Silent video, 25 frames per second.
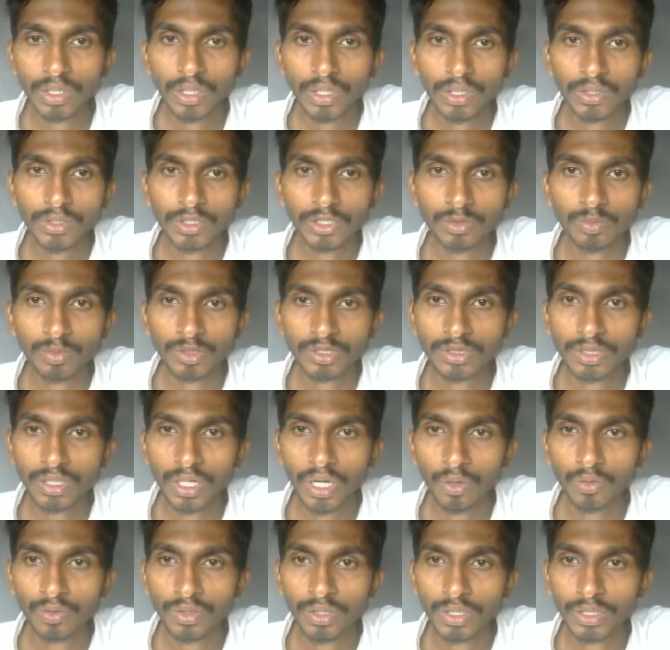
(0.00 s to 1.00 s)
This means
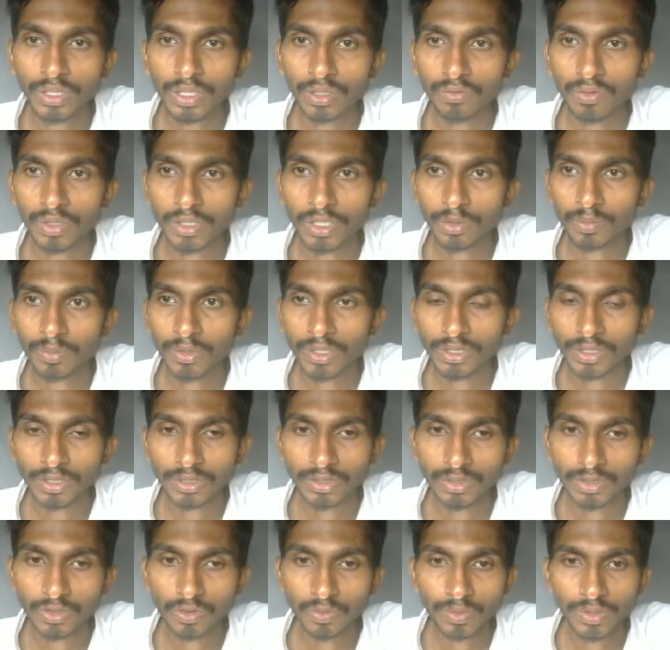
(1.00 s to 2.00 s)
Cloudinary converted pages
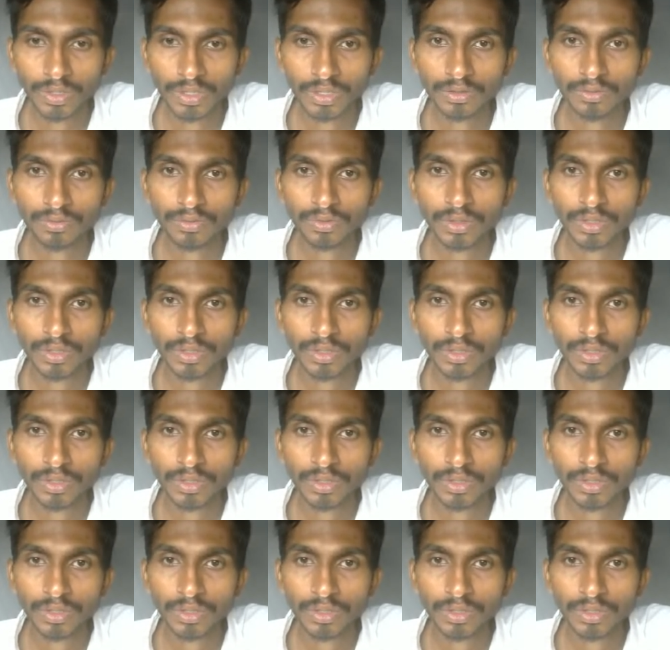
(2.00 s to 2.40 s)
into PDF,